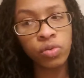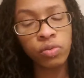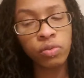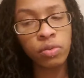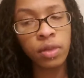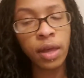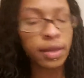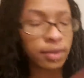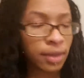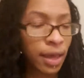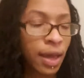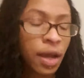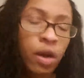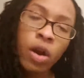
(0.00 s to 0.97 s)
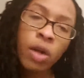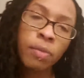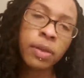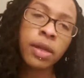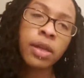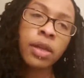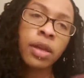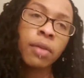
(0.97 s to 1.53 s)
like that card
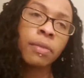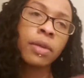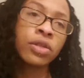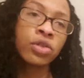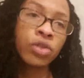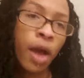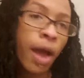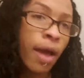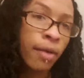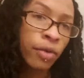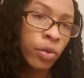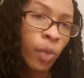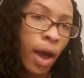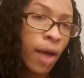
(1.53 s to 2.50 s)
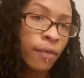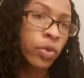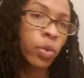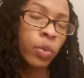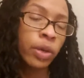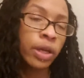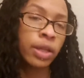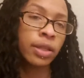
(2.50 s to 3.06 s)
being there means you have
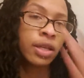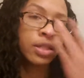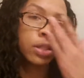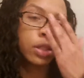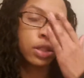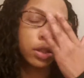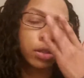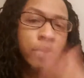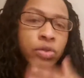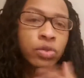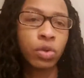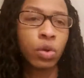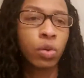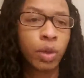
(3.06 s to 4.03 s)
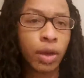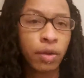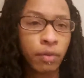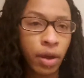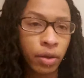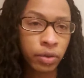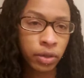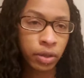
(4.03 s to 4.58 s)
to wait. That's just there's no way
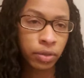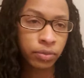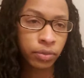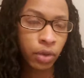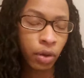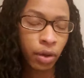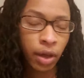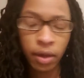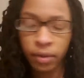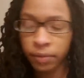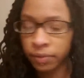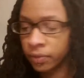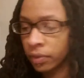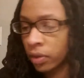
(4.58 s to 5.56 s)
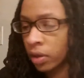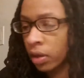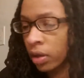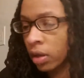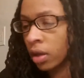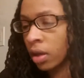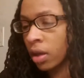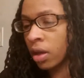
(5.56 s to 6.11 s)
around it. Okay.
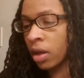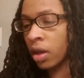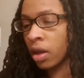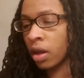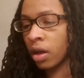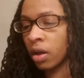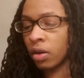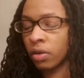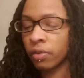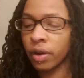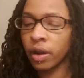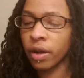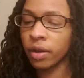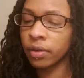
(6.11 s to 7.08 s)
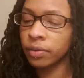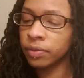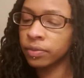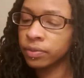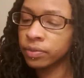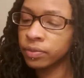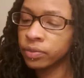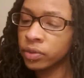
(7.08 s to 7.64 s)
All right.
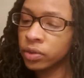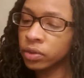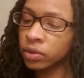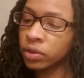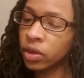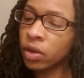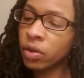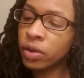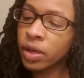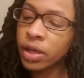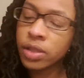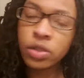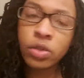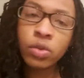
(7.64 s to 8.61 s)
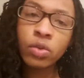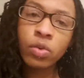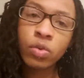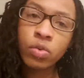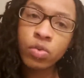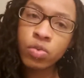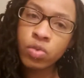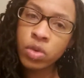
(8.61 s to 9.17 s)
Okay.
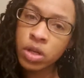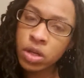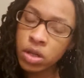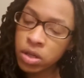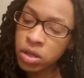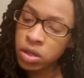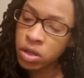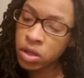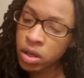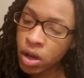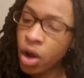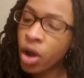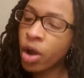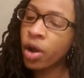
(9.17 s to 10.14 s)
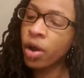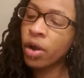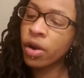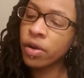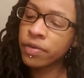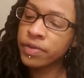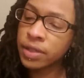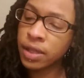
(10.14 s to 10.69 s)
So
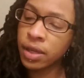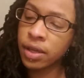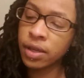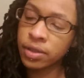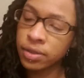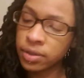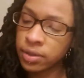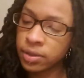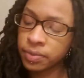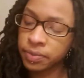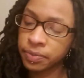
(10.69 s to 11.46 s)
Earth signs.